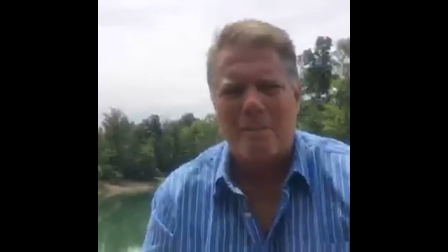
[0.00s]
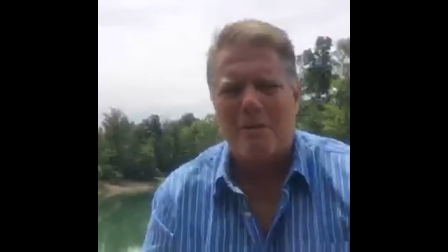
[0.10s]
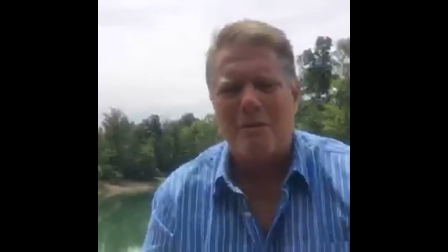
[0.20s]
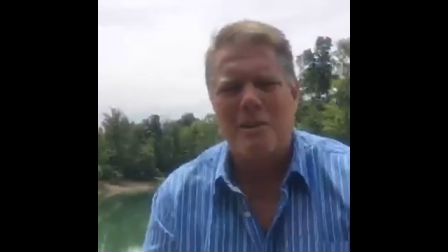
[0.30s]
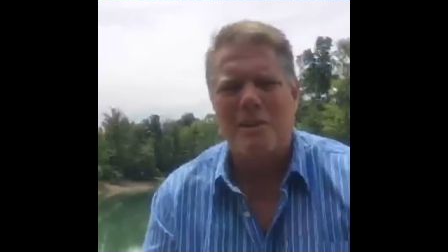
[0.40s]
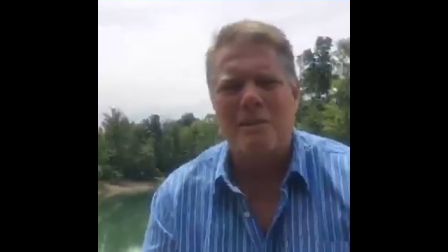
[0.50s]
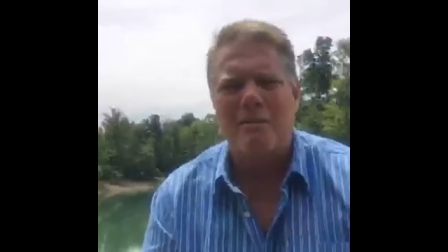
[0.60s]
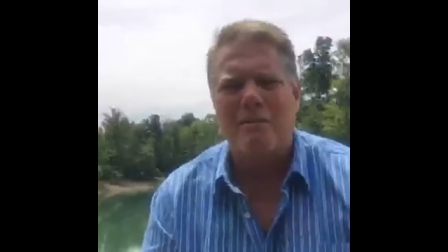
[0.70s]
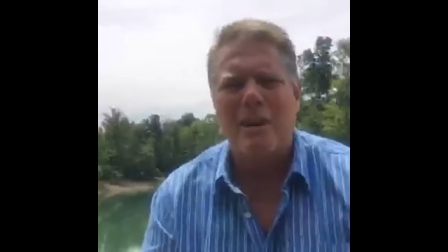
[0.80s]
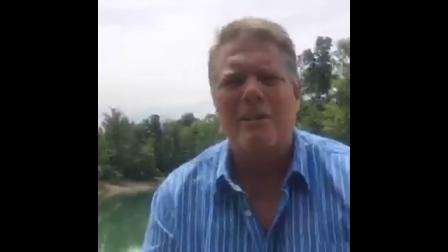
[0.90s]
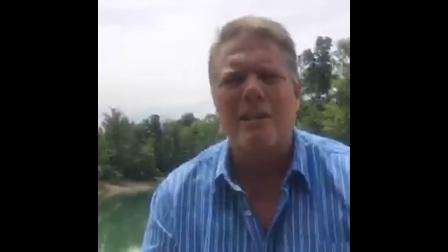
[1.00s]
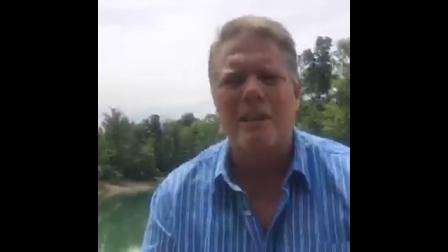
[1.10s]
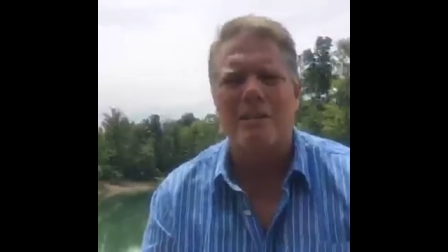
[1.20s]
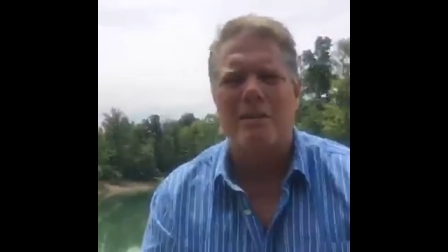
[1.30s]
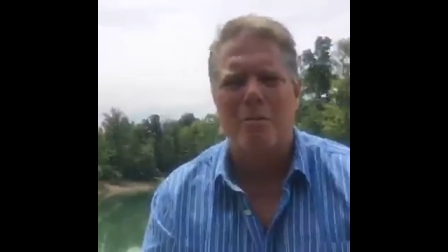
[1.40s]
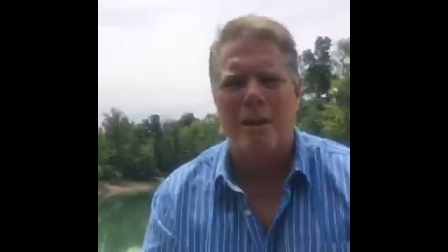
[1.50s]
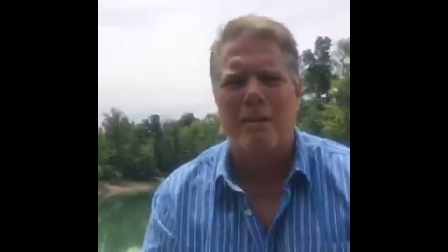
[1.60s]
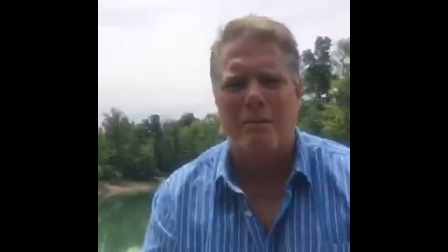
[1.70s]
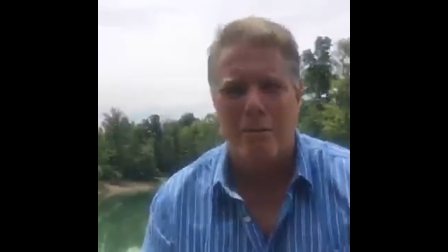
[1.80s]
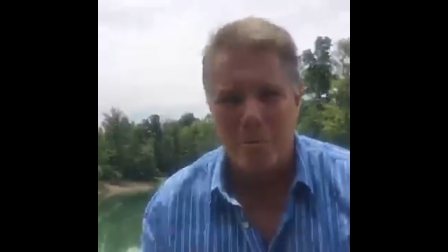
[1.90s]
It was just a fantastic way
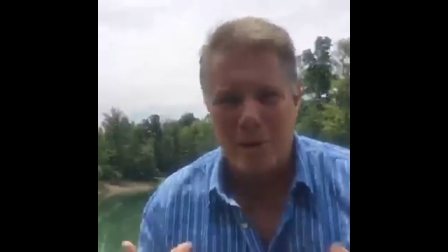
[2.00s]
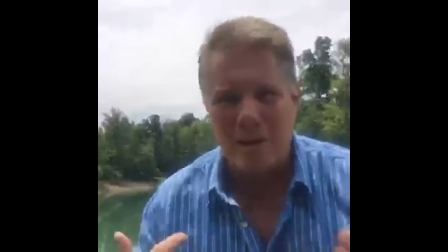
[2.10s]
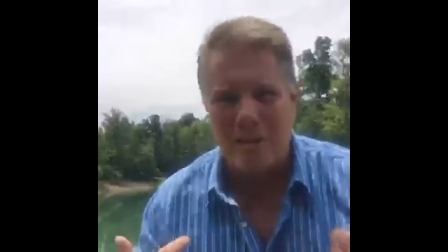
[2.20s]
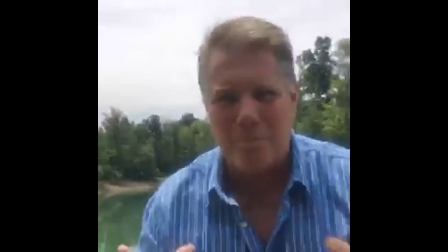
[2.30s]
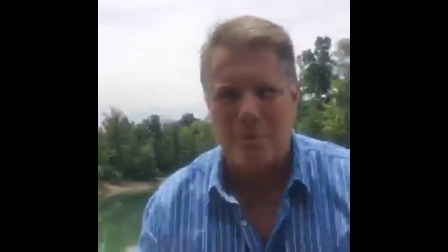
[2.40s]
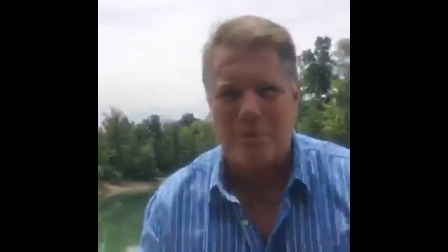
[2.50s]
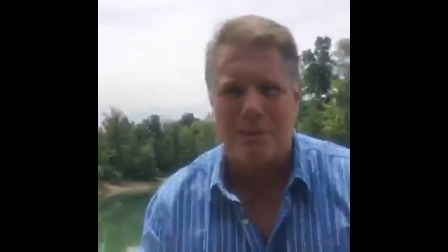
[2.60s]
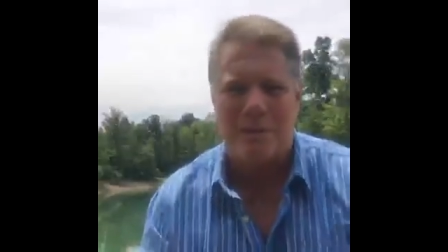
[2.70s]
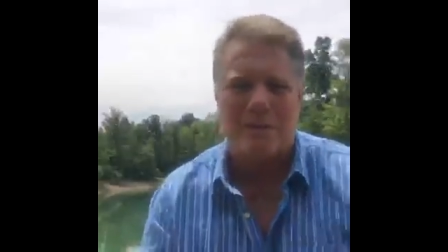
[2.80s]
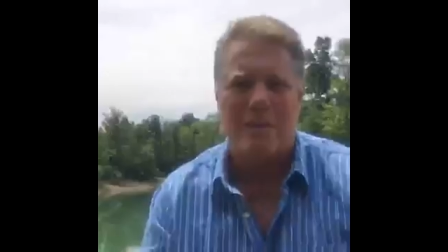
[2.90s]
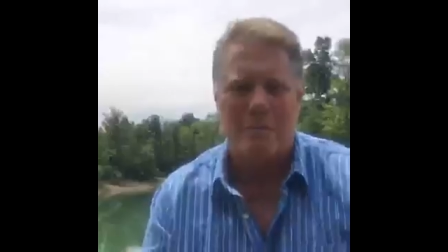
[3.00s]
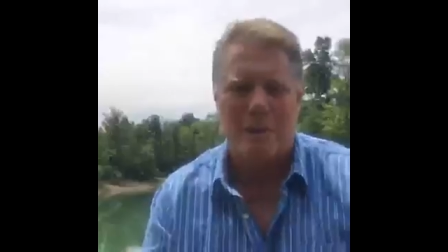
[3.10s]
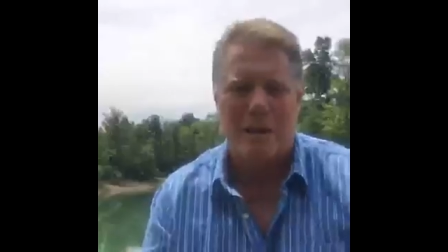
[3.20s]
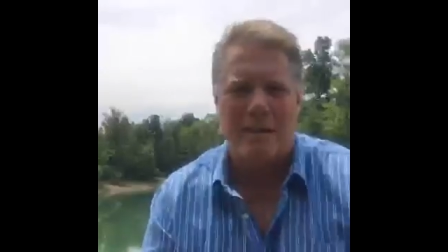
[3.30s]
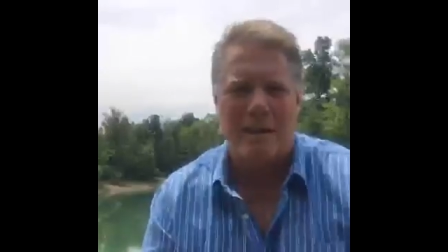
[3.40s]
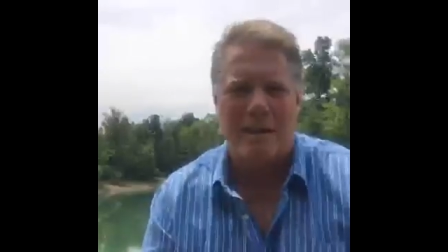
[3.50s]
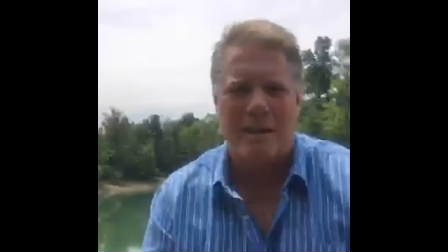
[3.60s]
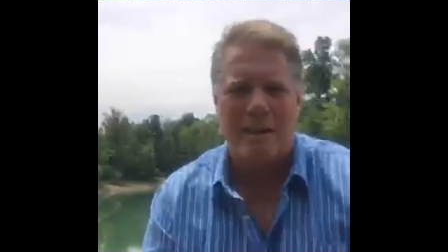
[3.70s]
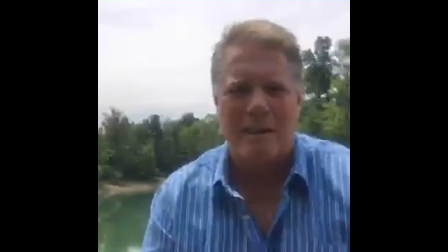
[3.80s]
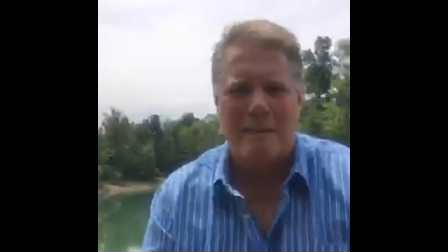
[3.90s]
for me personally to start my day.
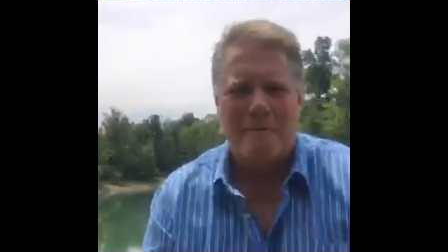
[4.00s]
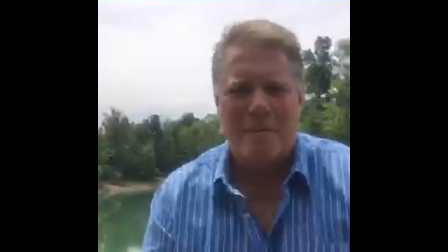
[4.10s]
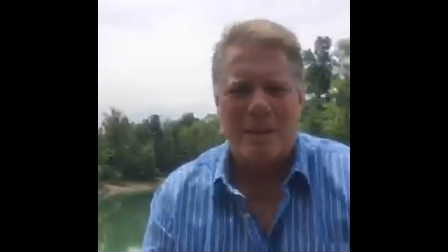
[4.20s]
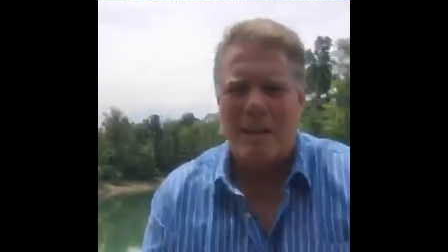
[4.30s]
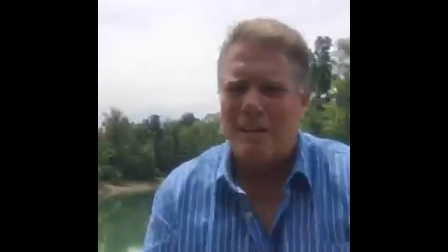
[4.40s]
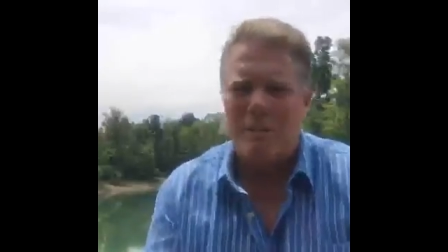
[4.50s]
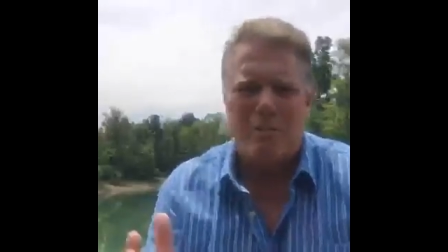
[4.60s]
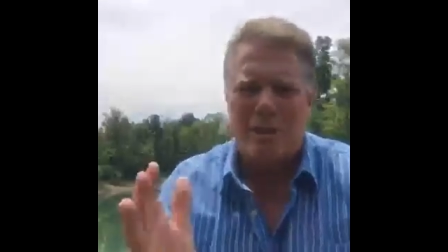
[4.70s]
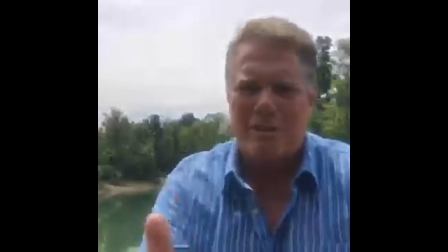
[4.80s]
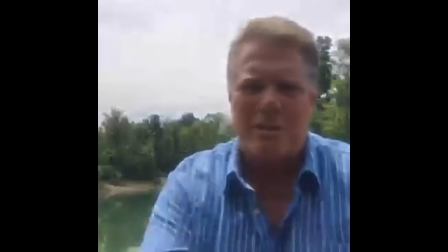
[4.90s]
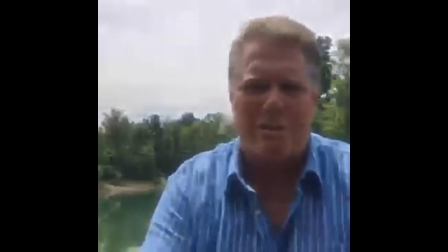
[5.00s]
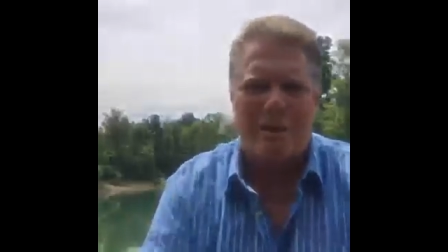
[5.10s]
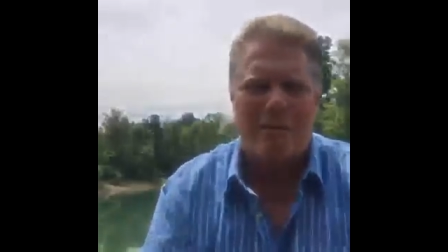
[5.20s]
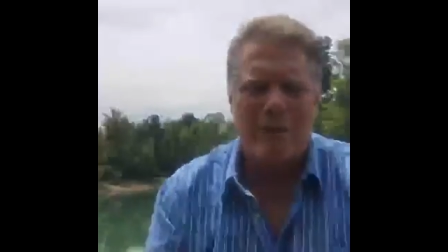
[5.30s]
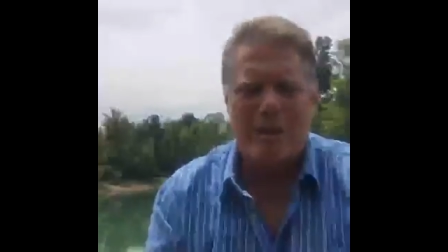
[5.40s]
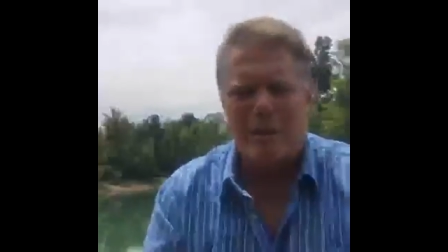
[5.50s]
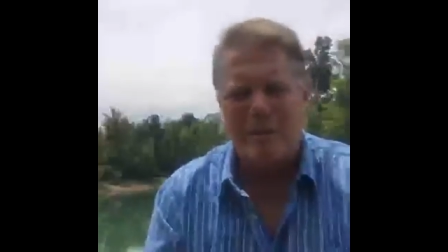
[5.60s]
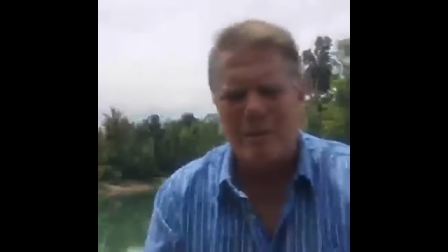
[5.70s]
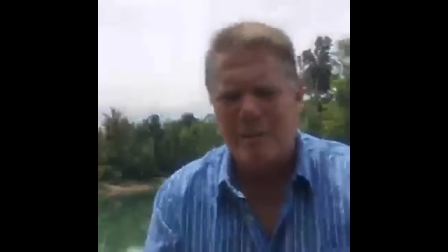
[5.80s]
And I just want to share that with you.